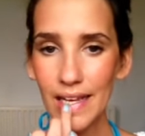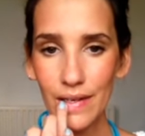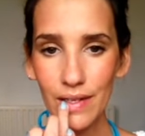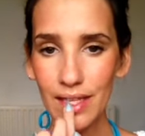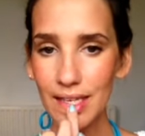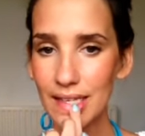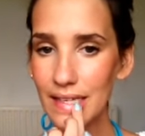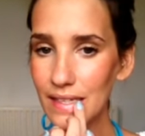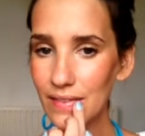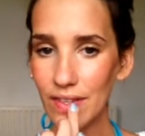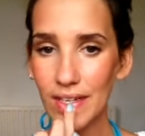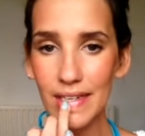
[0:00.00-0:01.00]
With a hit
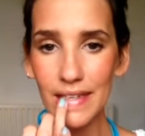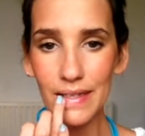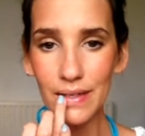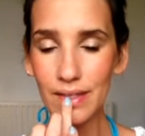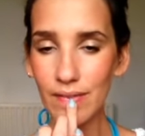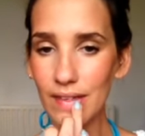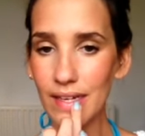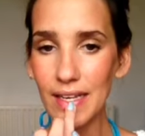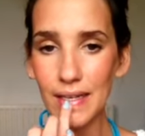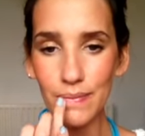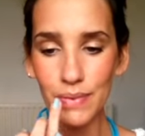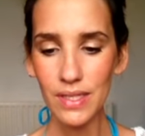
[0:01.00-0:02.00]
of your
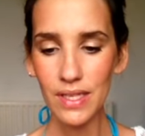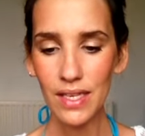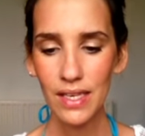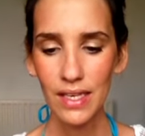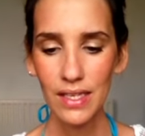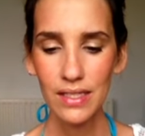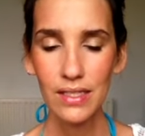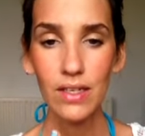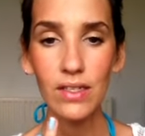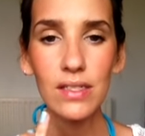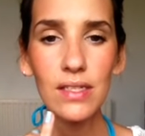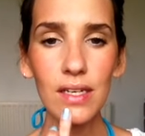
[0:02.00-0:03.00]
lips, it
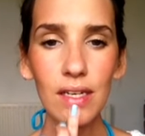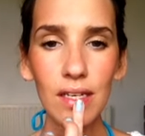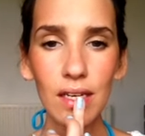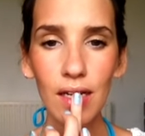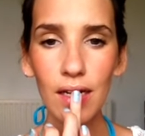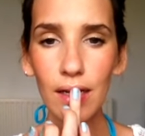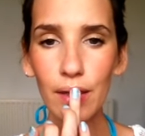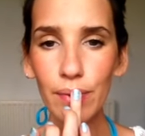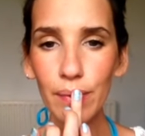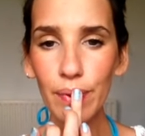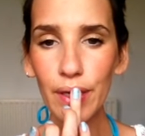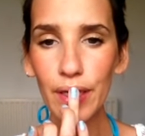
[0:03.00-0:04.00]
starts turning a little
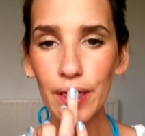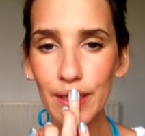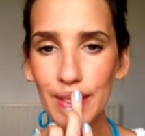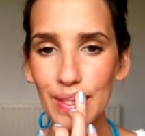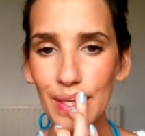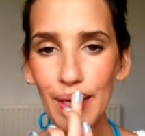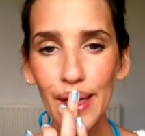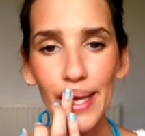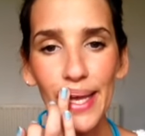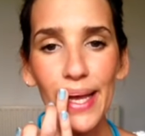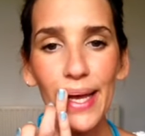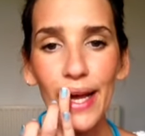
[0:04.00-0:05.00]
bit pinkish.
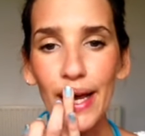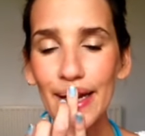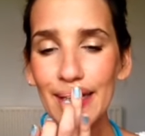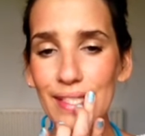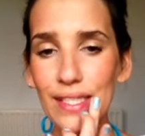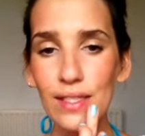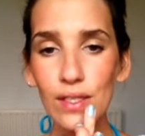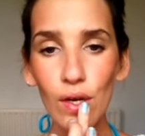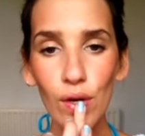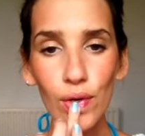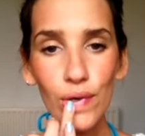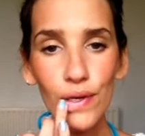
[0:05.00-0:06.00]
And it's
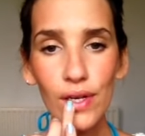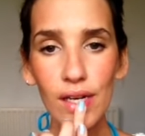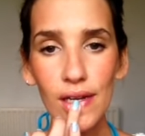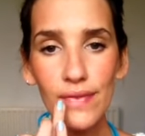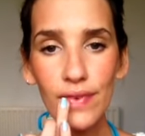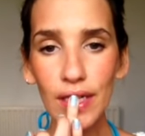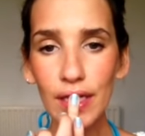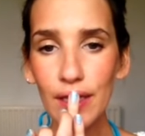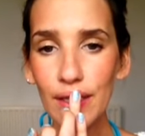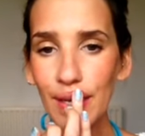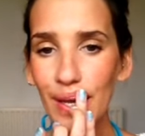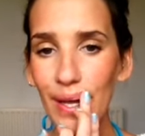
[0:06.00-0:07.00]
so
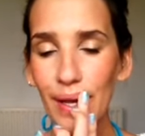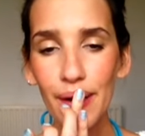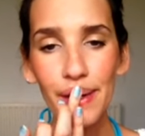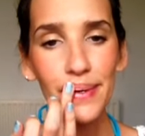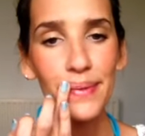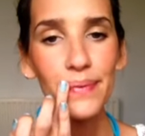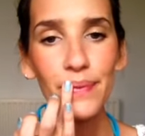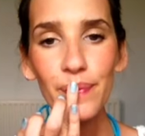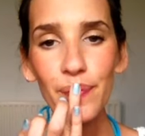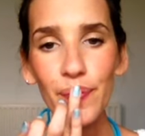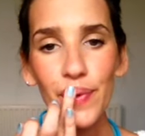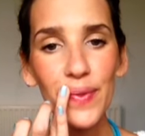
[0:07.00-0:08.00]
lovely.
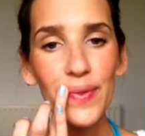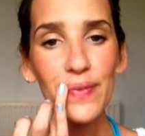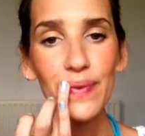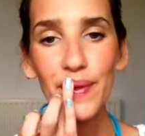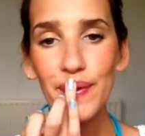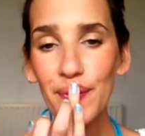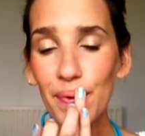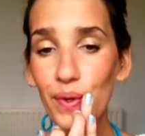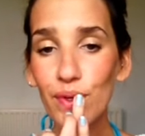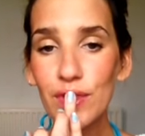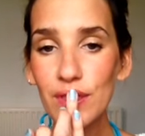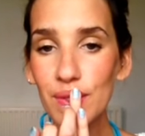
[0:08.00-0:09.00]
It smells
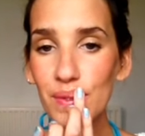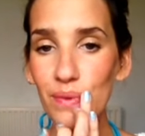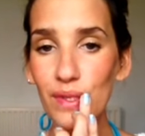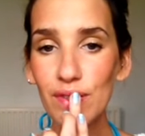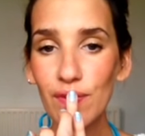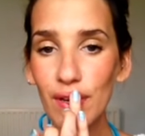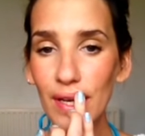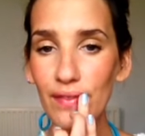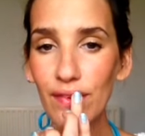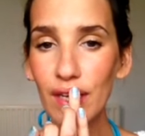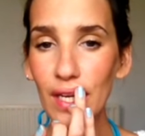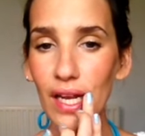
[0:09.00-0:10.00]
gorgeous. It smells of like
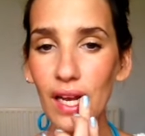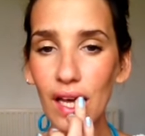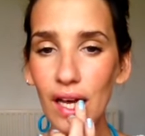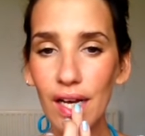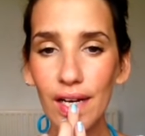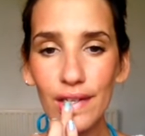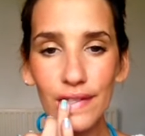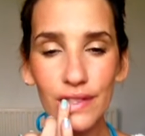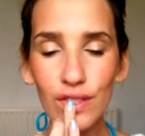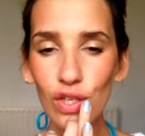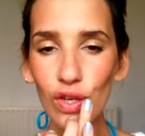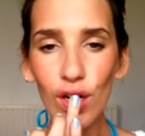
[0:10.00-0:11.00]
vanilla or
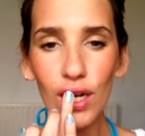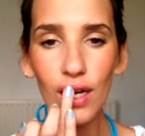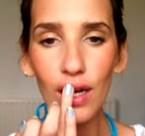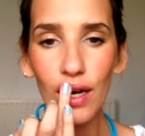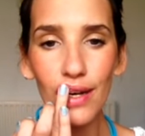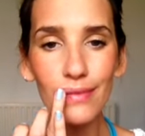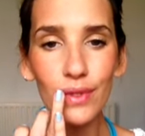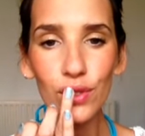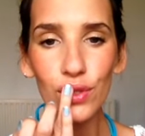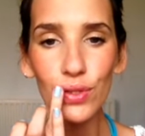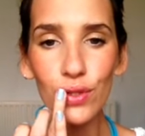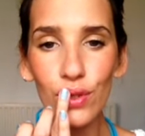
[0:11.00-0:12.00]
chocolate, I'm not
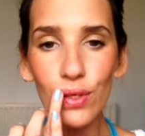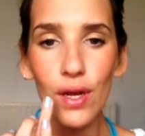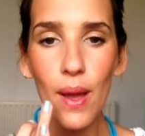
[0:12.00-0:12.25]
sure.